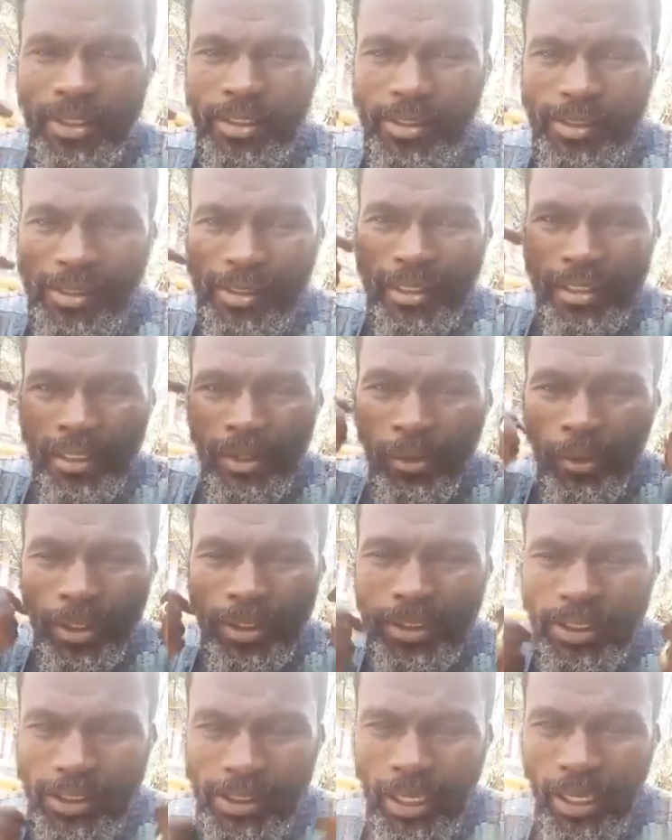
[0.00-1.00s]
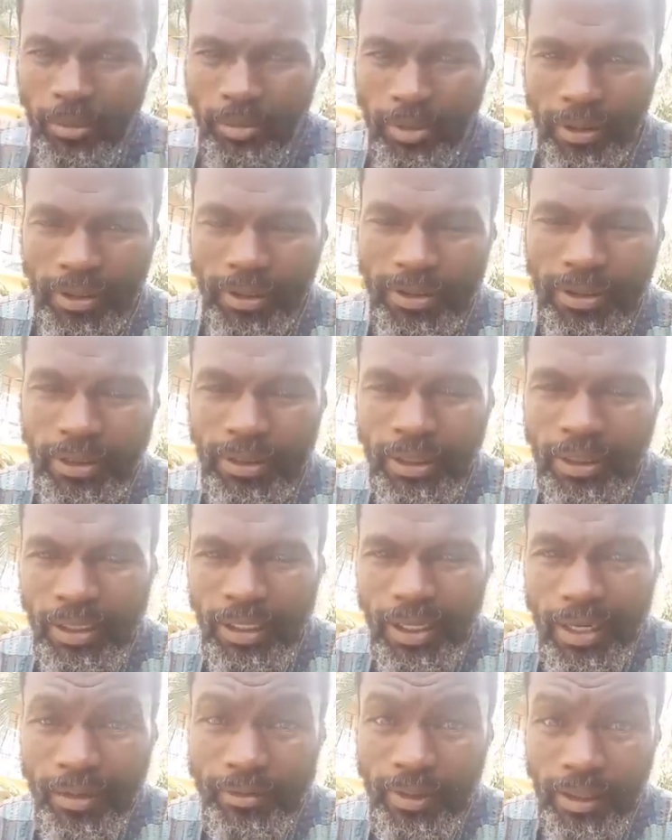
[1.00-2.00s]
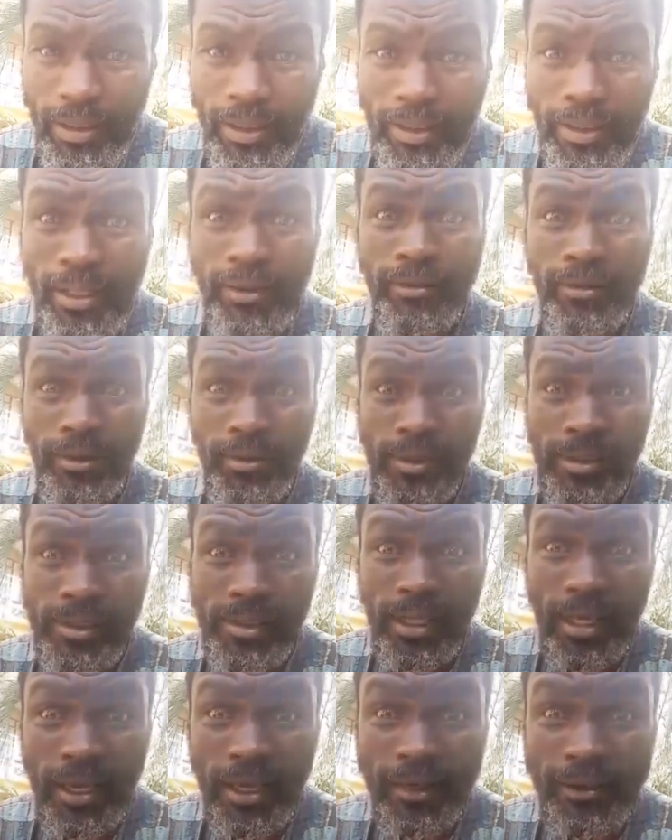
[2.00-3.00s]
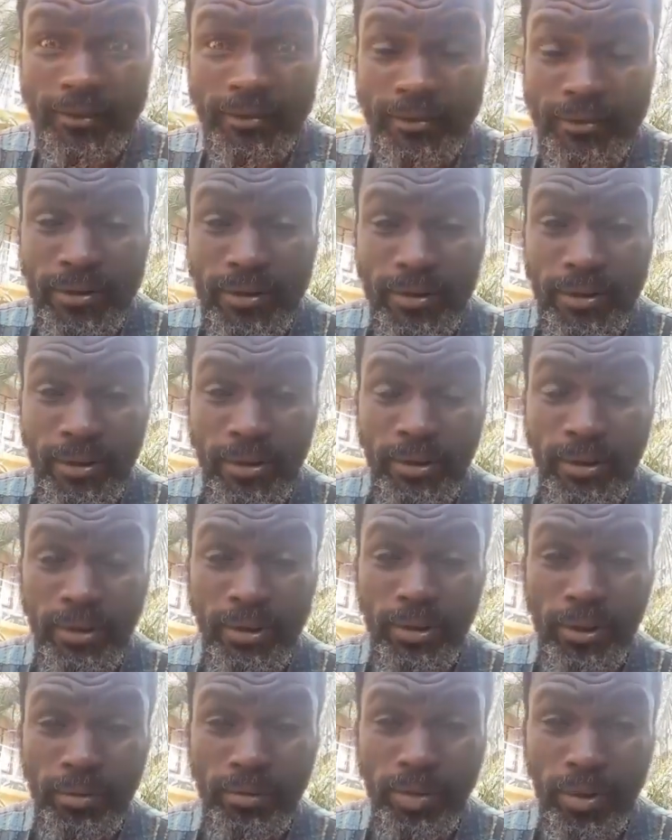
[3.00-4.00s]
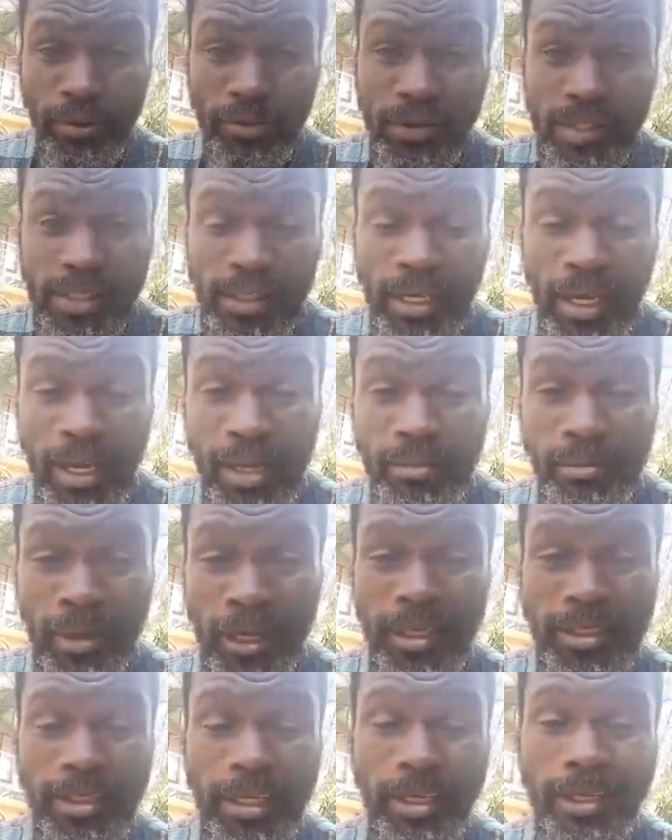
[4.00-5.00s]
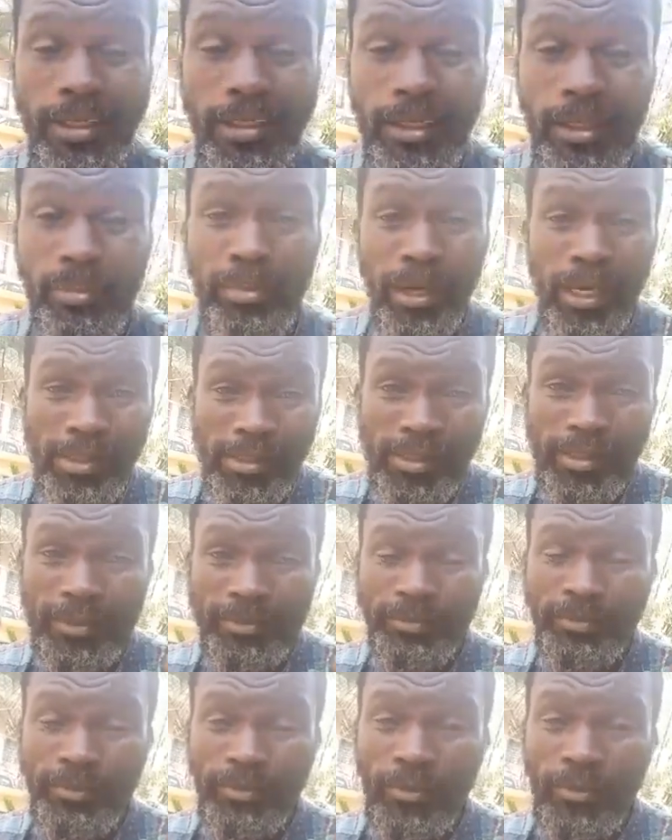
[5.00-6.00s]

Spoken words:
Seeing what has happened, even the devil was there. So you don't prophesy by telling the past.